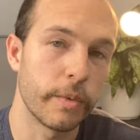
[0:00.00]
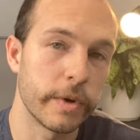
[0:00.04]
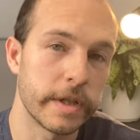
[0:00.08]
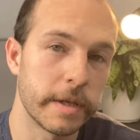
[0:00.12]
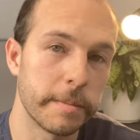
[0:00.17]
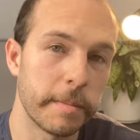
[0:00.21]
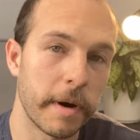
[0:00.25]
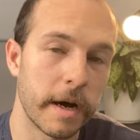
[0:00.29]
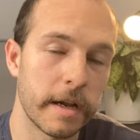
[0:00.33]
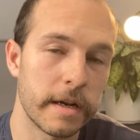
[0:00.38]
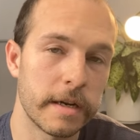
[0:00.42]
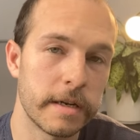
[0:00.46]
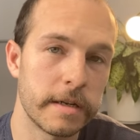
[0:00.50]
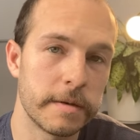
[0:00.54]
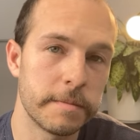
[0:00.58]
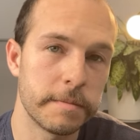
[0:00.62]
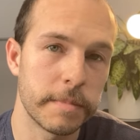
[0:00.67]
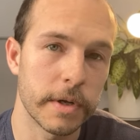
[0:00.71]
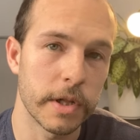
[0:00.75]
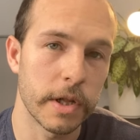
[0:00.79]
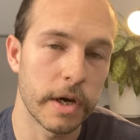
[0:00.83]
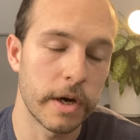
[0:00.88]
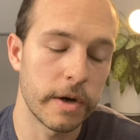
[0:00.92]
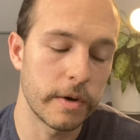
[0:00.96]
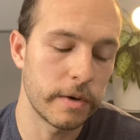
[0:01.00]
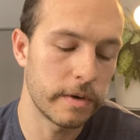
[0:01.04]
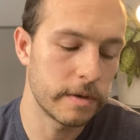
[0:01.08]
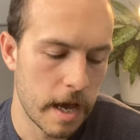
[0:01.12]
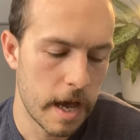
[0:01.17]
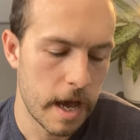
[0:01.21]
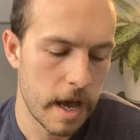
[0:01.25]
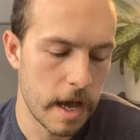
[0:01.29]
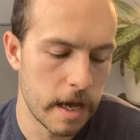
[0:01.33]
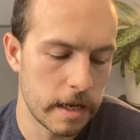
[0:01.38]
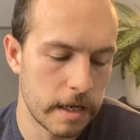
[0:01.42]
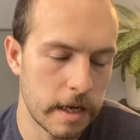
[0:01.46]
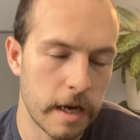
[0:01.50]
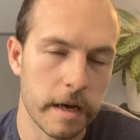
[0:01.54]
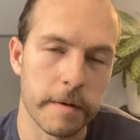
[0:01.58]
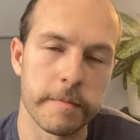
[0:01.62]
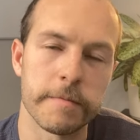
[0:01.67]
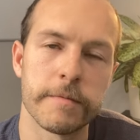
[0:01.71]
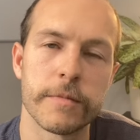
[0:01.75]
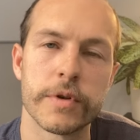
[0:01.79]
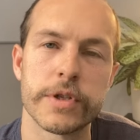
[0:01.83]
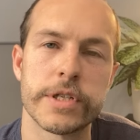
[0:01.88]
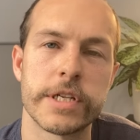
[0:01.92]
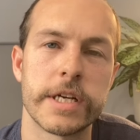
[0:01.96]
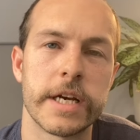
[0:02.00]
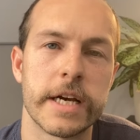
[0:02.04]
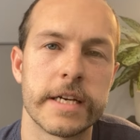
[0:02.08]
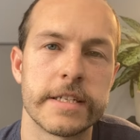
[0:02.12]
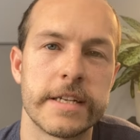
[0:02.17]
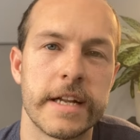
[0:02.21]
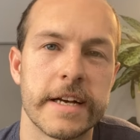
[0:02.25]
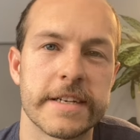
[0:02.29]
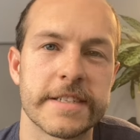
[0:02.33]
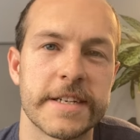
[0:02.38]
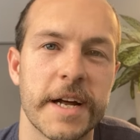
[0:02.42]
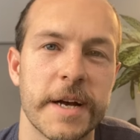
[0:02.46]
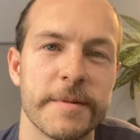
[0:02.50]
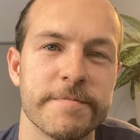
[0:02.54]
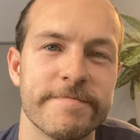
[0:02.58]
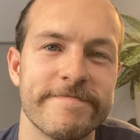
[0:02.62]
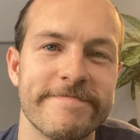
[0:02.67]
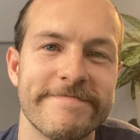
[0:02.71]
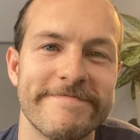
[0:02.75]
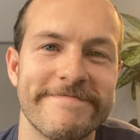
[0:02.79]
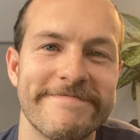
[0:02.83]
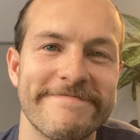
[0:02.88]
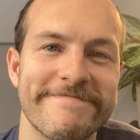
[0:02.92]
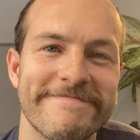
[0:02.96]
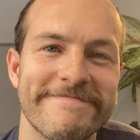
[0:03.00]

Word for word: with the button below. And yeah, we'll see you guys next time.